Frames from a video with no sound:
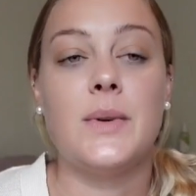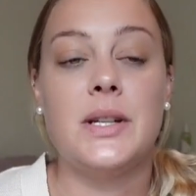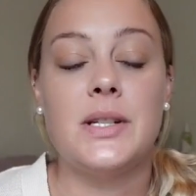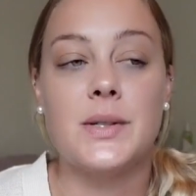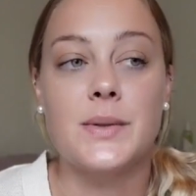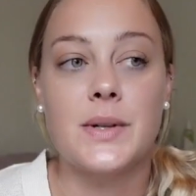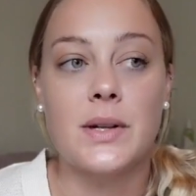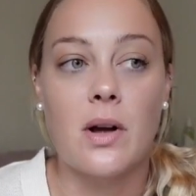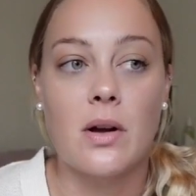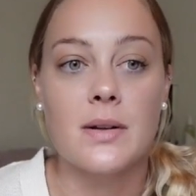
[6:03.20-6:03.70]
we
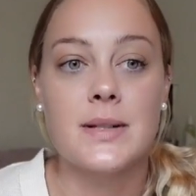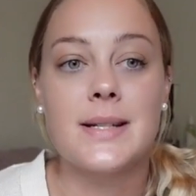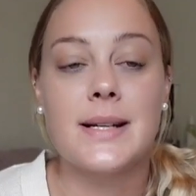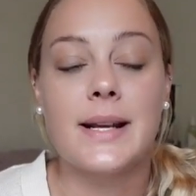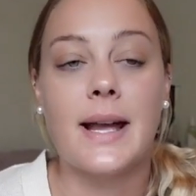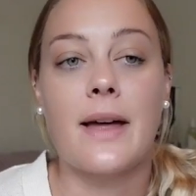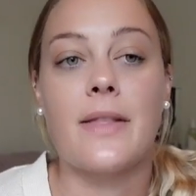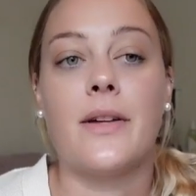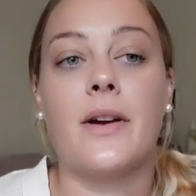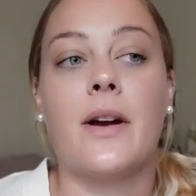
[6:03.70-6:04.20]
do it all
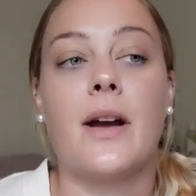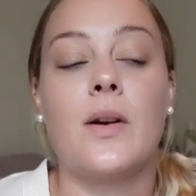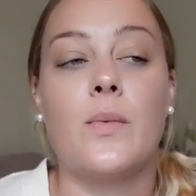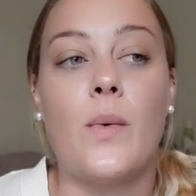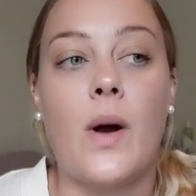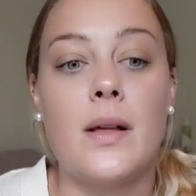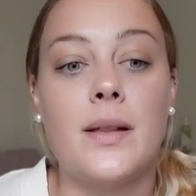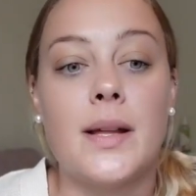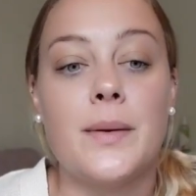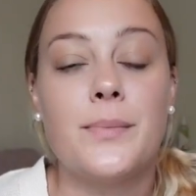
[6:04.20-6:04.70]
together, and
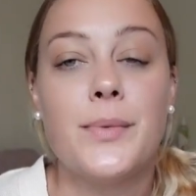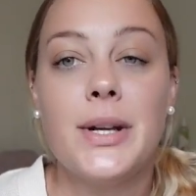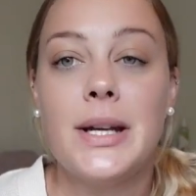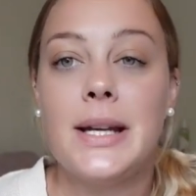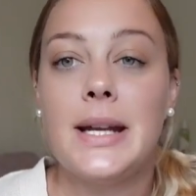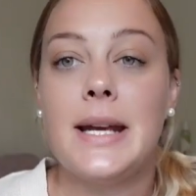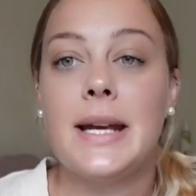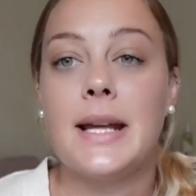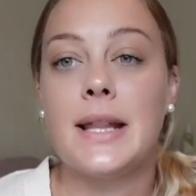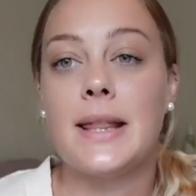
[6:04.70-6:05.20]
while I'm
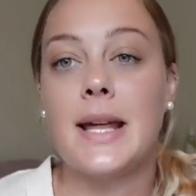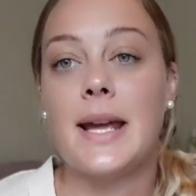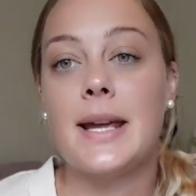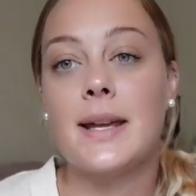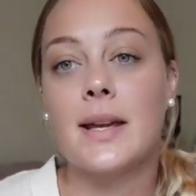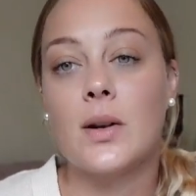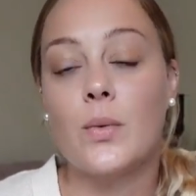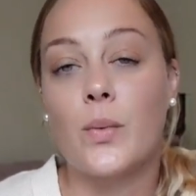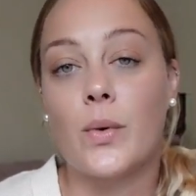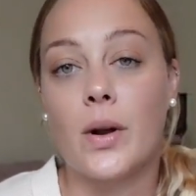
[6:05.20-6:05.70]
reading, they
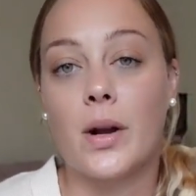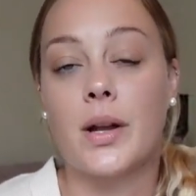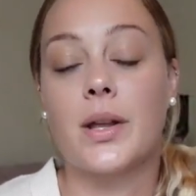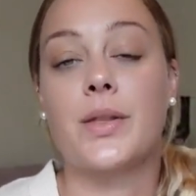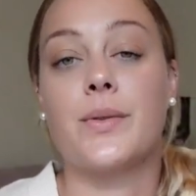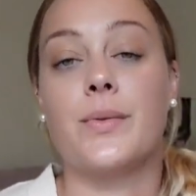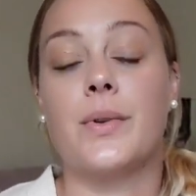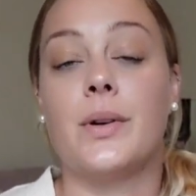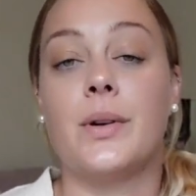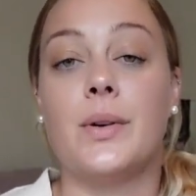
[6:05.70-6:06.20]
can work
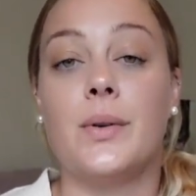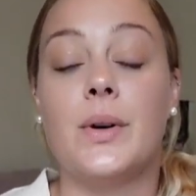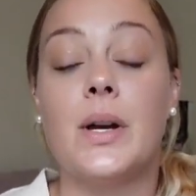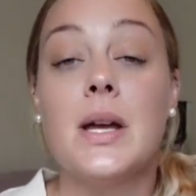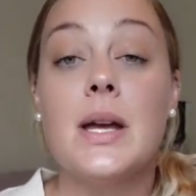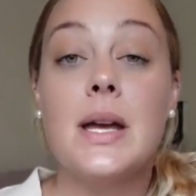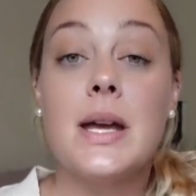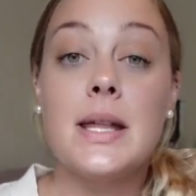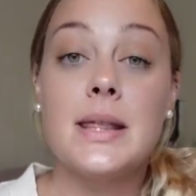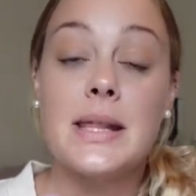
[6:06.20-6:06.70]
through
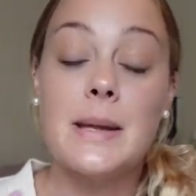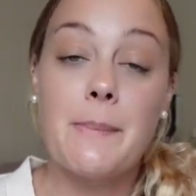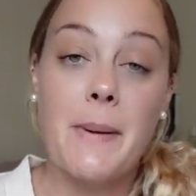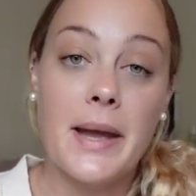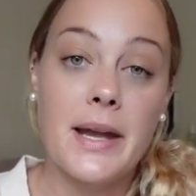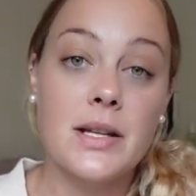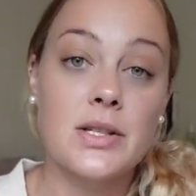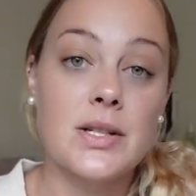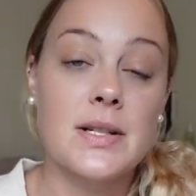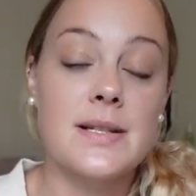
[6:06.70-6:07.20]
the
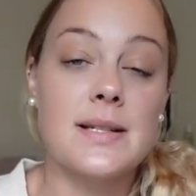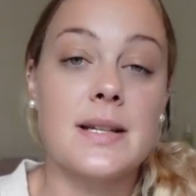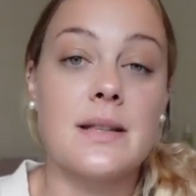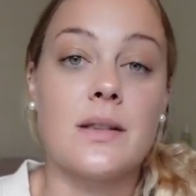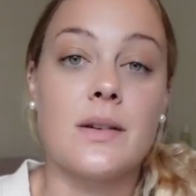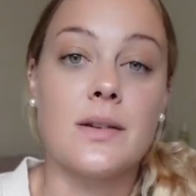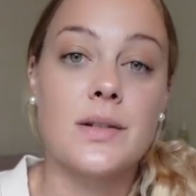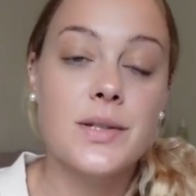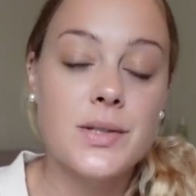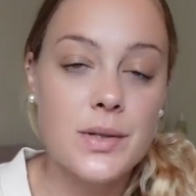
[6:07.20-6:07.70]
pages in
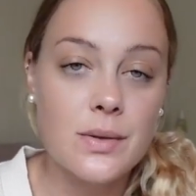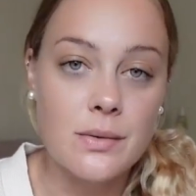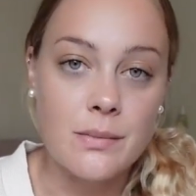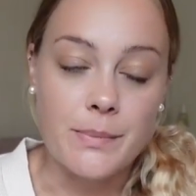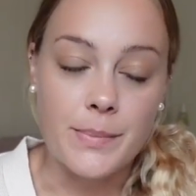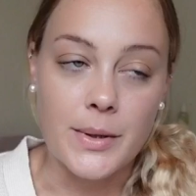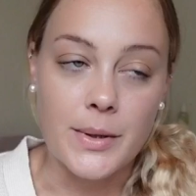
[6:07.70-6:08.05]
their student